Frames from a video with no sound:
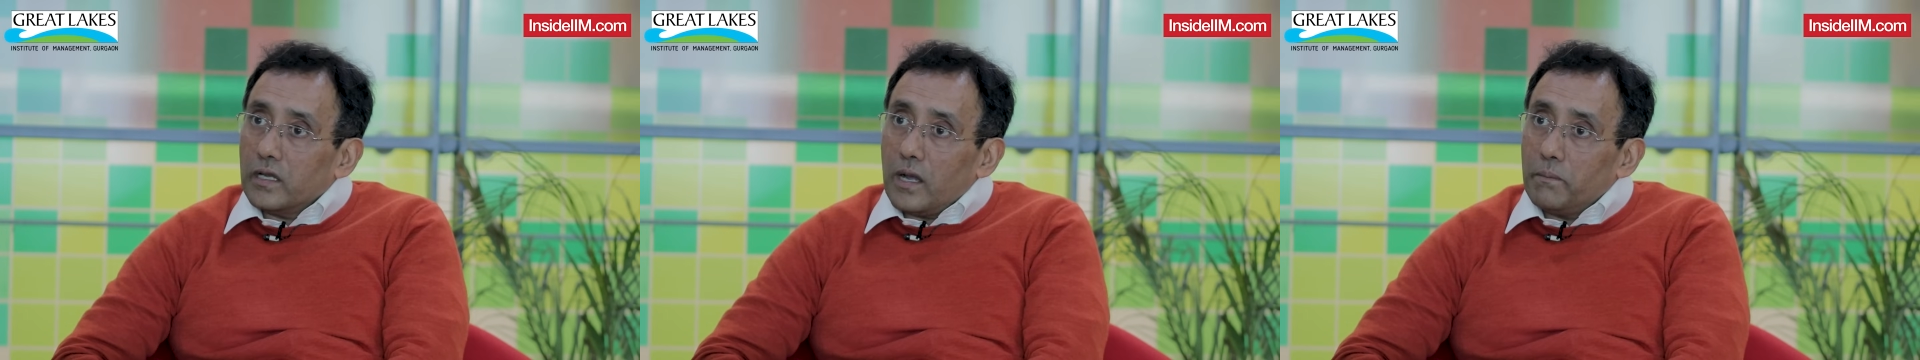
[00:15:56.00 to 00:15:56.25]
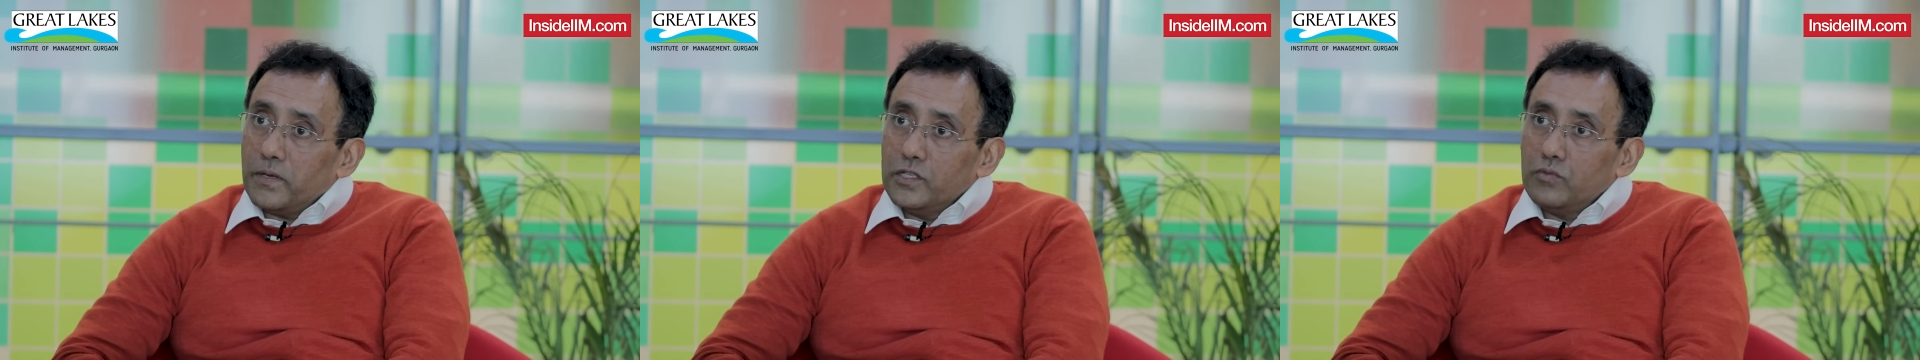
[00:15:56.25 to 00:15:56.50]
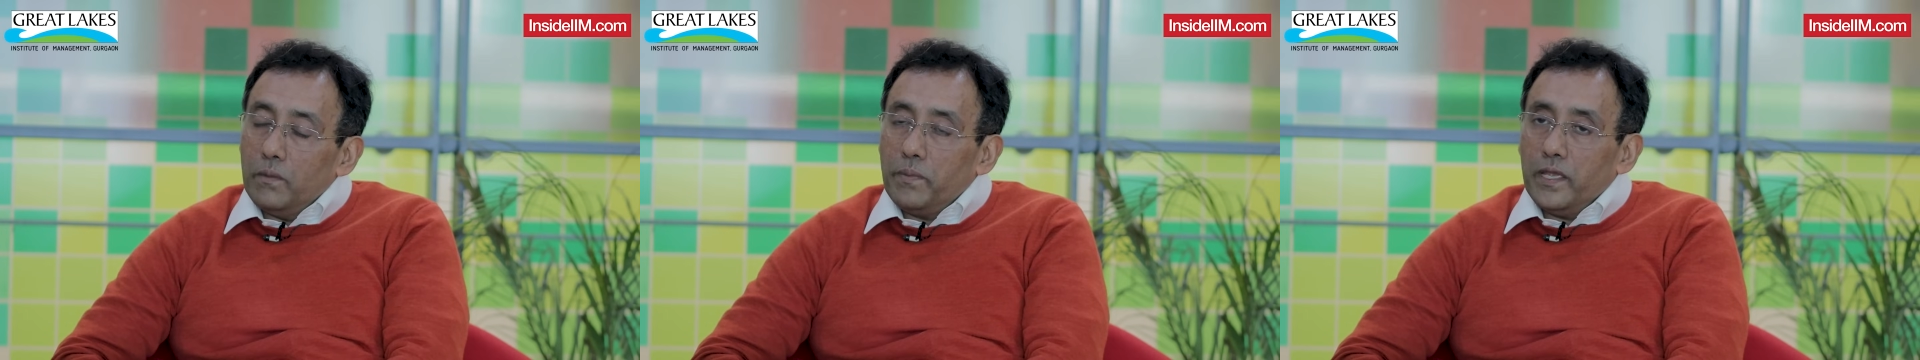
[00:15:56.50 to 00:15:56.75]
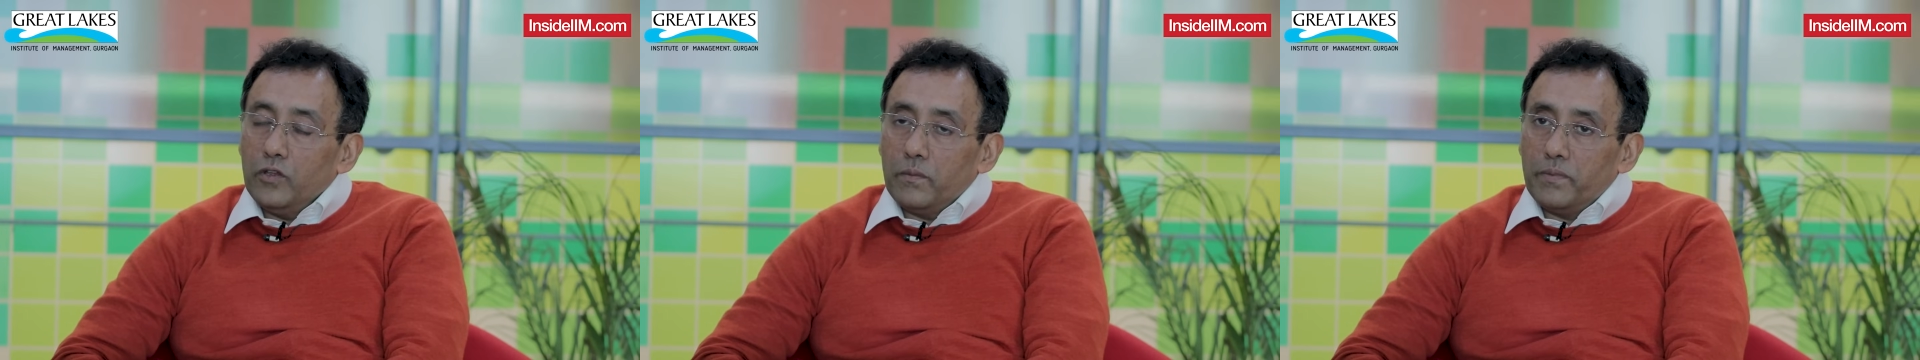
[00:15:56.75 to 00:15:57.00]
companies will
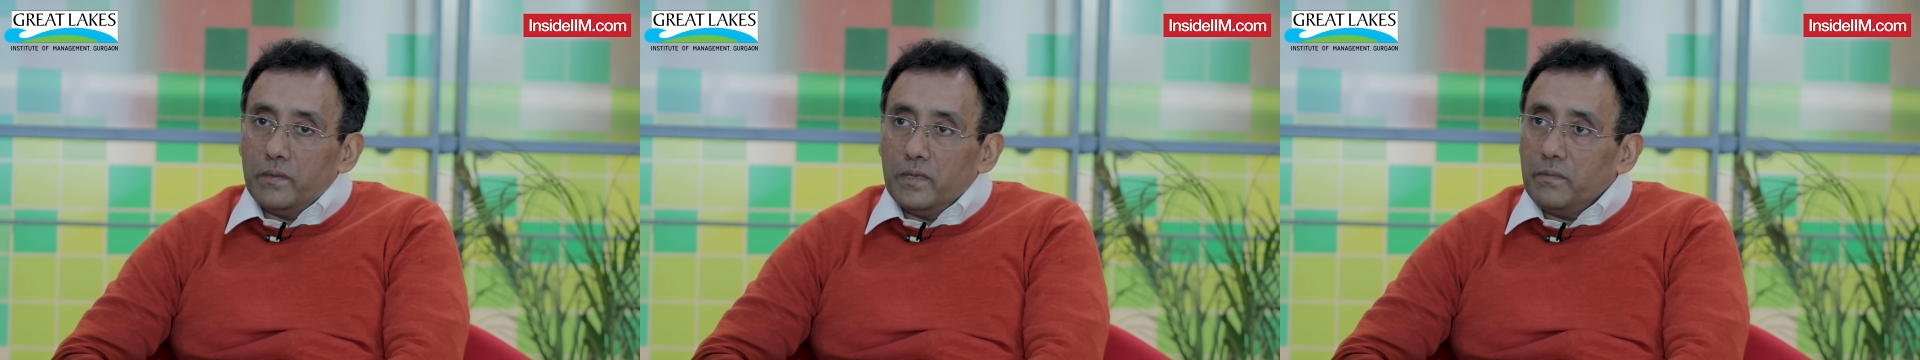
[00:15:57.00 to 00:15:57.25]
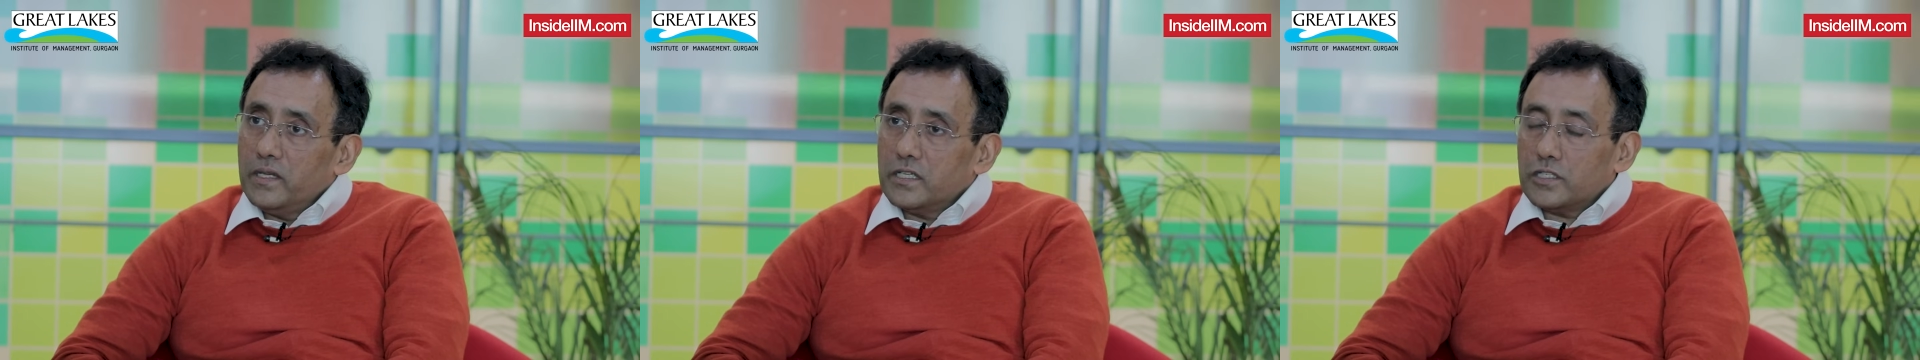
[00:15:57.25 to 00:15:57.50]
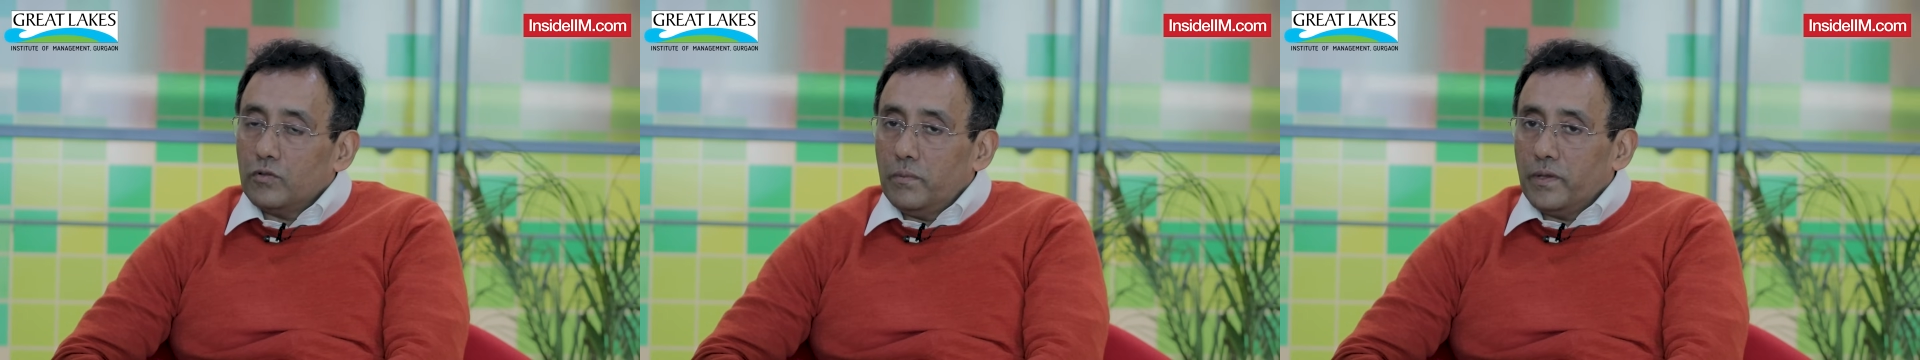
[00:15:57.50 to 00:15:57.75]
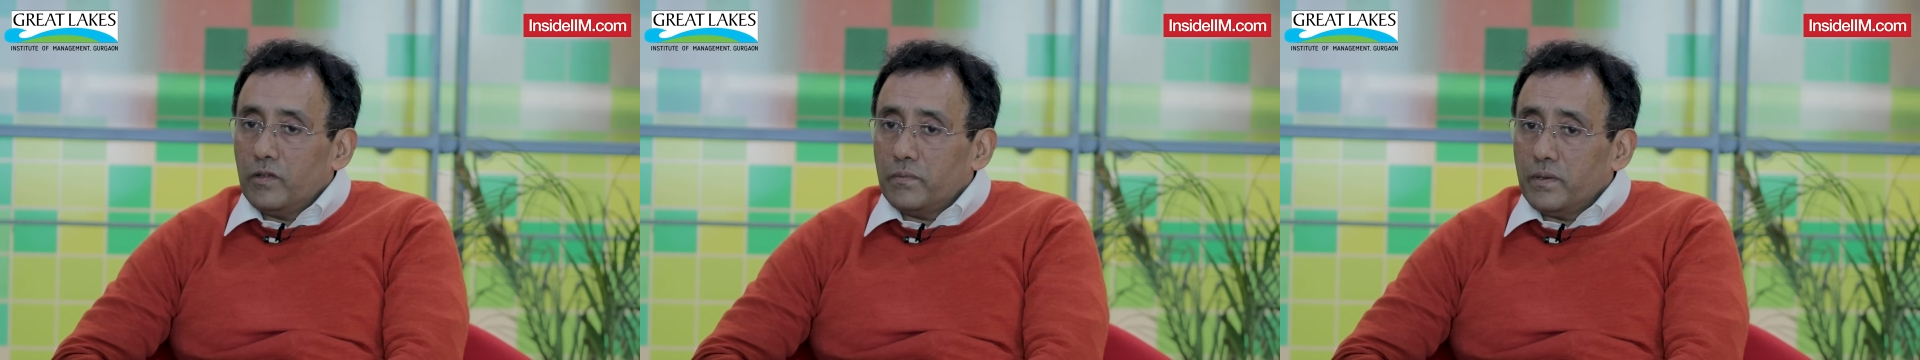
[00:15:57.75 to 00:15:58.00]
pay you a premium, industry
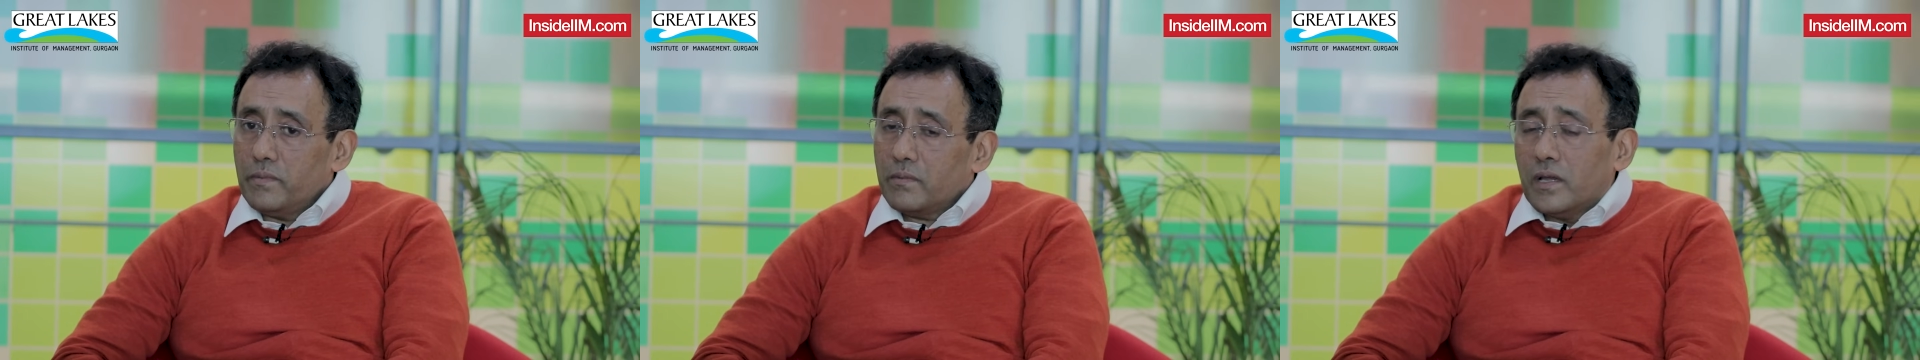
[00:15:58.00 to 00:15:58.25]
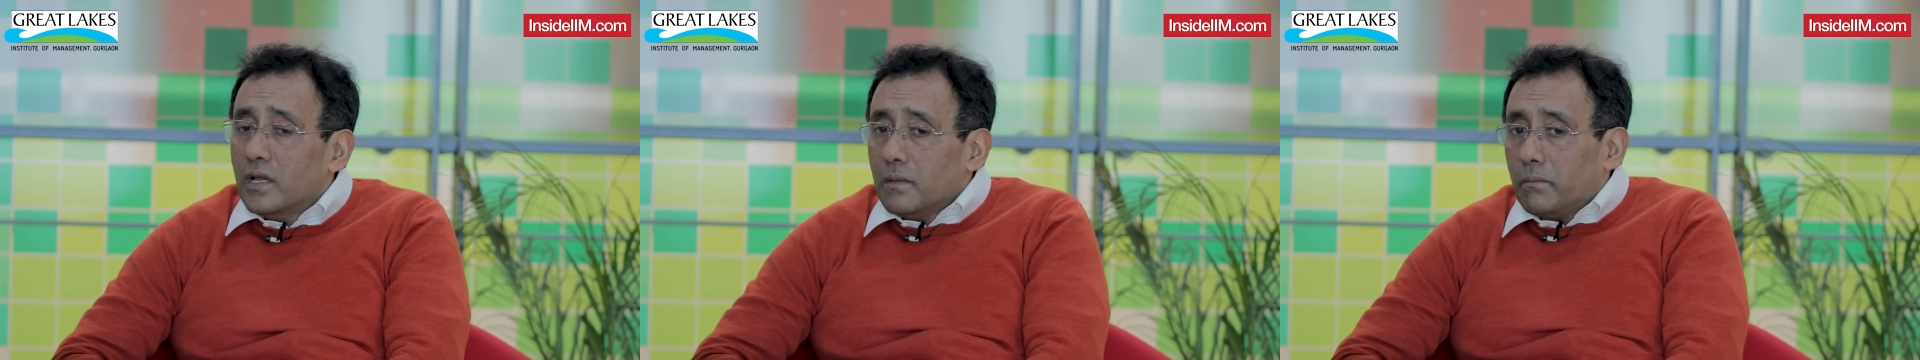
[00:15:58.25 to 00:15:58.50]
will pay you a premium,